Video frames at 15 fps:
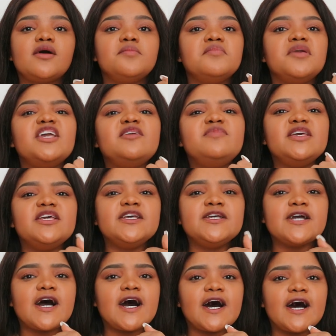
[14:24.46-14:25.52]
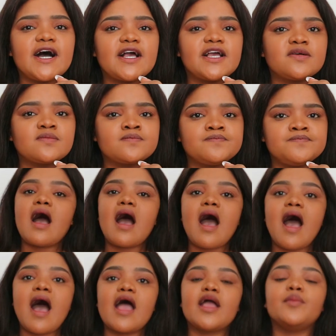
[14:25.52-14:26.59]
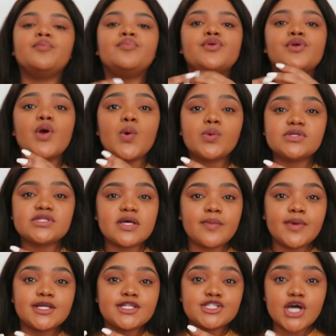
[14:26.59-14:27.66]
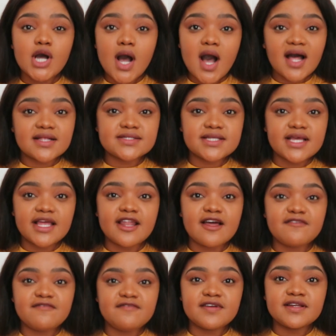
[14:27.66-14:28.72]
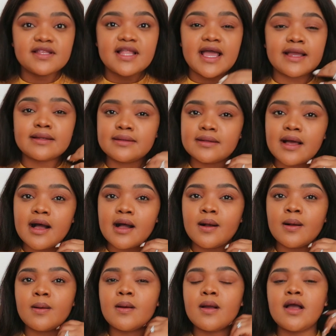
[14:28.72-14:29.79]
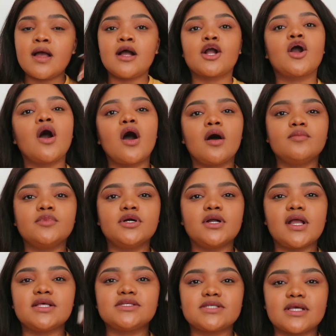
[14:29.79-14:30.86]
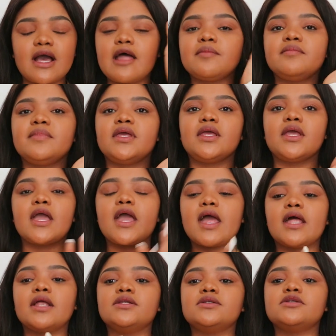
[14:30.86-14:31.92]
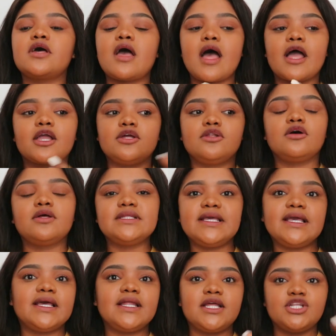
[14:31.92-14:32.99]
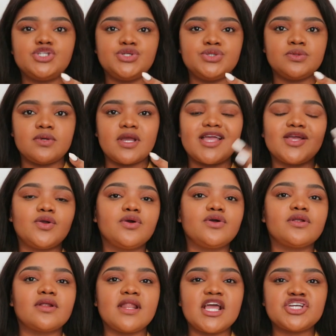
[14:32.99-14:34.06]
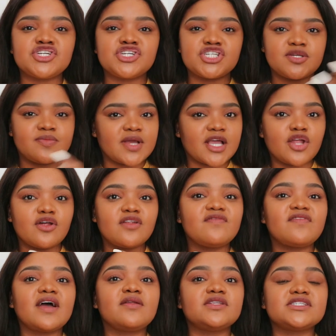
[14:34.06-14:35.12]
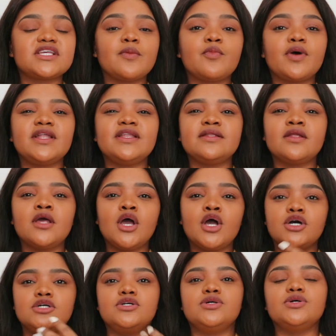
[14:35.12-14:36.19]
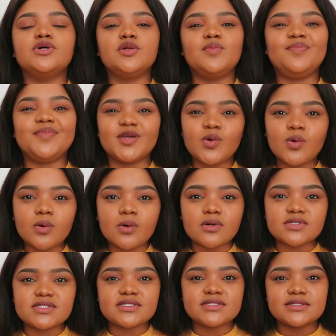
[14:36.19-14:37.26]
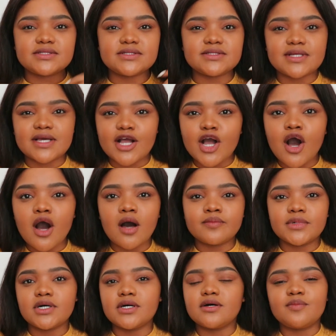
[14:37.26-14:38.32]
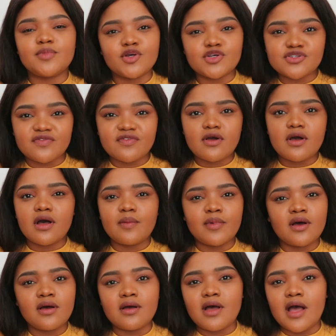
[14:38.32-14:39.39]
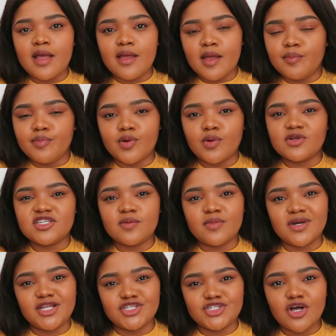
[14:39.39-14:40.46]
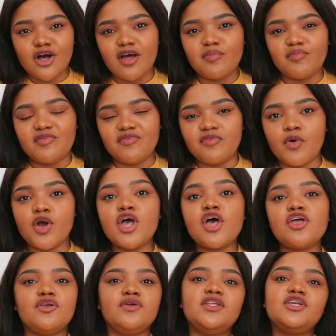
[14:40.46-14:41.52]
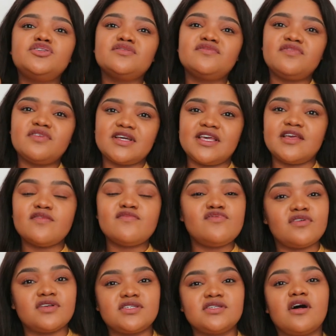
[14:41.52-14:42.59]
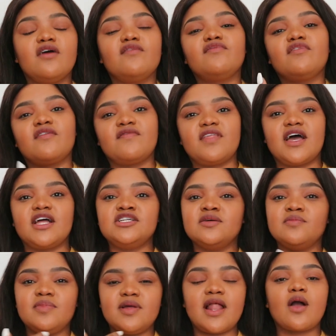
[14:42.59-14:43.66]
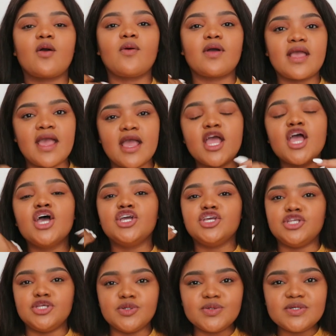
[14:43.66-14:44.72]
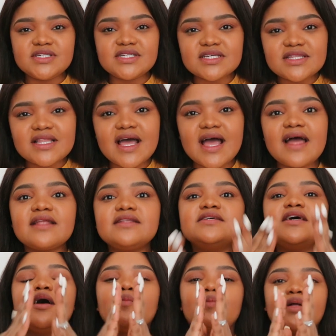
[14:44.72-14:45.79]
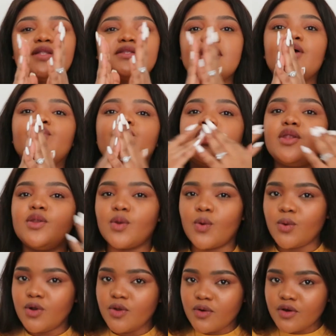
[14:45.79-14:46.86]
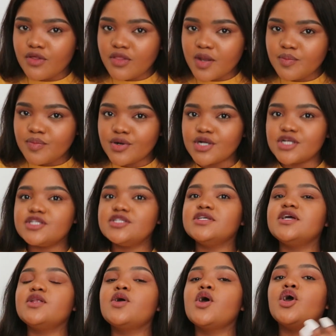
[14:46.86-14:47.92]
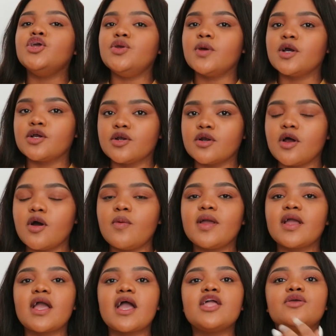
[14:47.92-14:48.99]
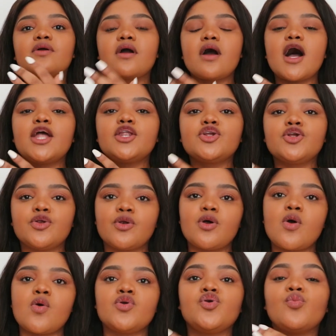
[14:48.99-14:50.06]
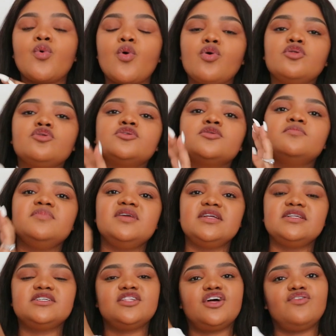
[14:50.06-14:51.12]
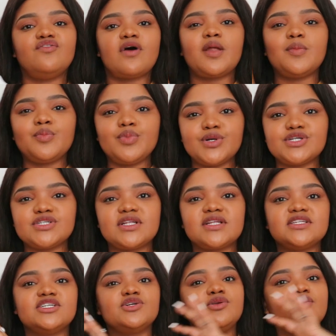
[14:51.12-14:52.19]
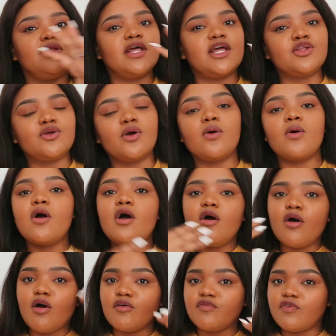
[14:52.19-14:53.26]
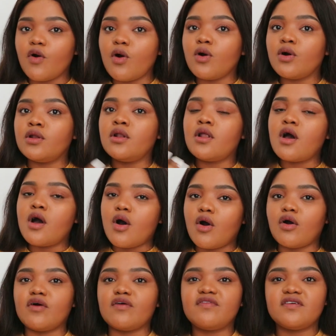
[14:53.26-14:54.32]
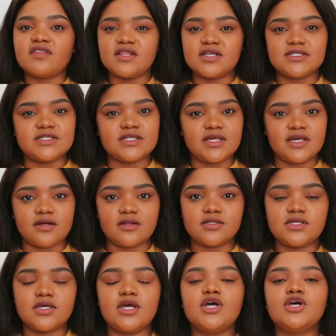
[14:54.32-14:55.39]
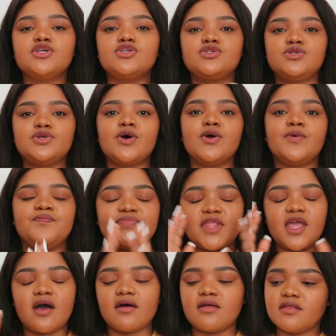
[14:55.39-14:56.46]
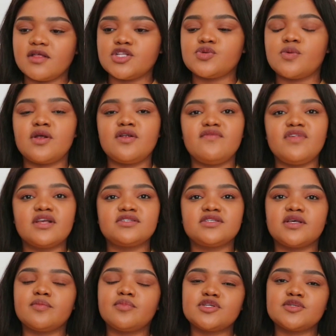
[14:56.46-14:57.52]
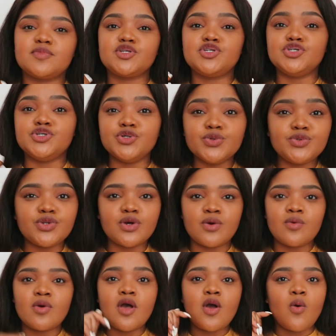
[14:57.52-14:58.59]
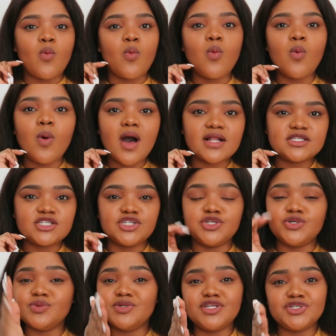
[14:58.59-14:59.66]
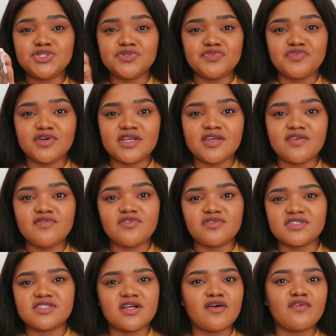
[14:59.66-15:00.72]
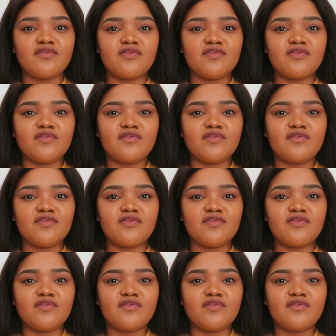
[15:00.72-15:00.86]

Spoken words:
maybe I I broke someone's heart and I feel like now karma has got me and I cannot get into a good relationship. I cannot find someone good because of karma I broke somebody's heart before. You need to forgive yourself of that and be like, okay, you did that, but now you are no longer that person. You are growing, and you can't grow, you won't meet that right person until you let go of all of this guilt. So yeah, that's one of the examples, but you know what you need to forgive yourself